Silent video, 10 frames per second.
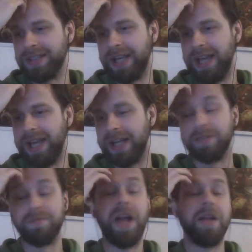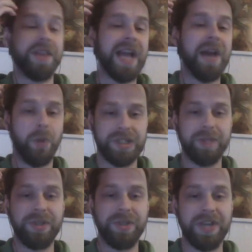the guy was a
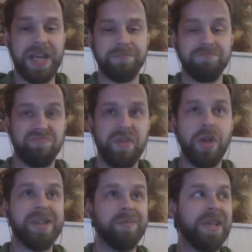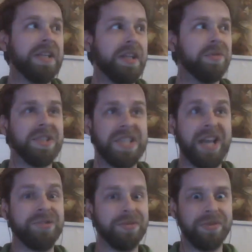bit of not a bit, he was
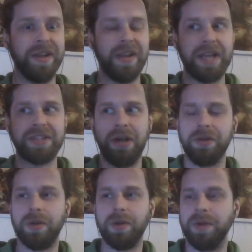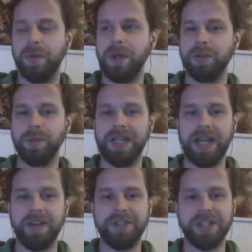actual real asshole, which we
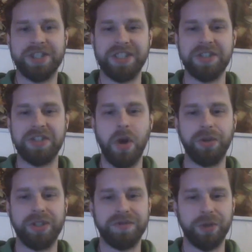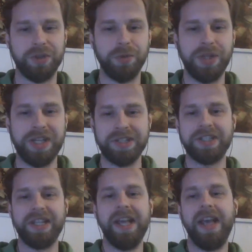kind of just didn't notice for 2
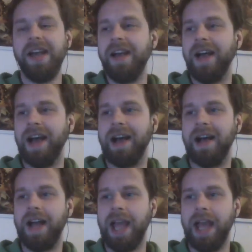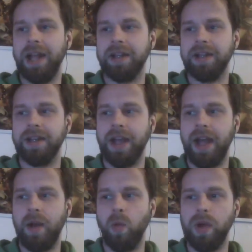years, and
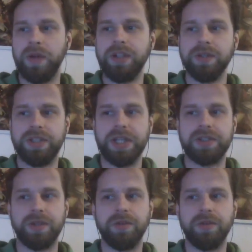we eventually just